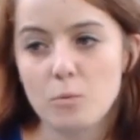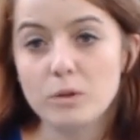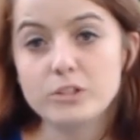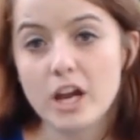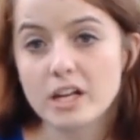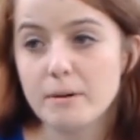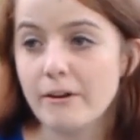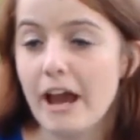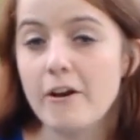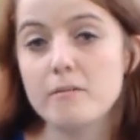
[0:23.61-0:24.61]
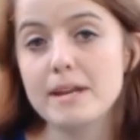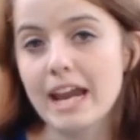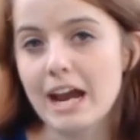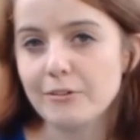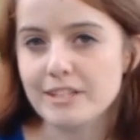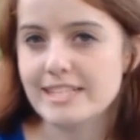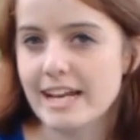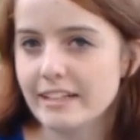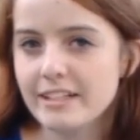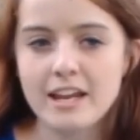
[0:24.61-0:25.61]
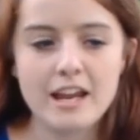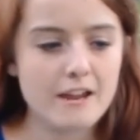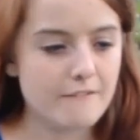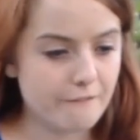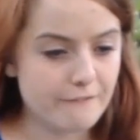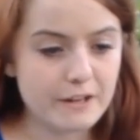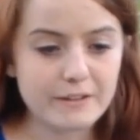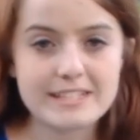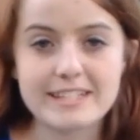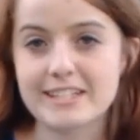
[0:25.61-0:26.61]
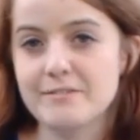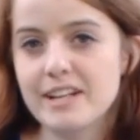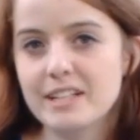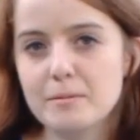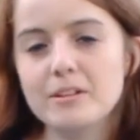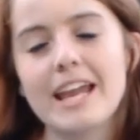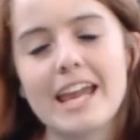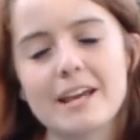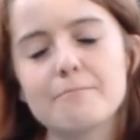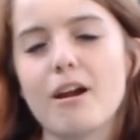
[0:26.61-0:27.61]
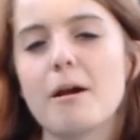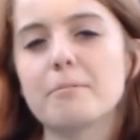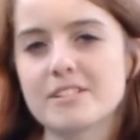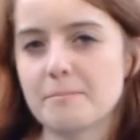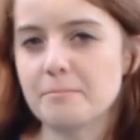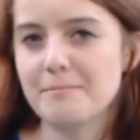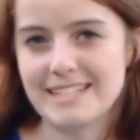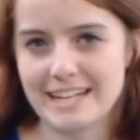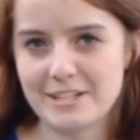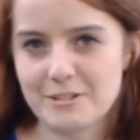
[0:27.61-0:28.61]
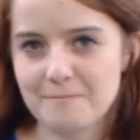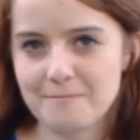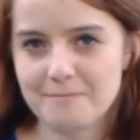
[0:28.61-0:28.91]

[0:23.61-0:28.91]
We'll talk about how to make a healthy salad, the feeder insects available, and proper supplementation.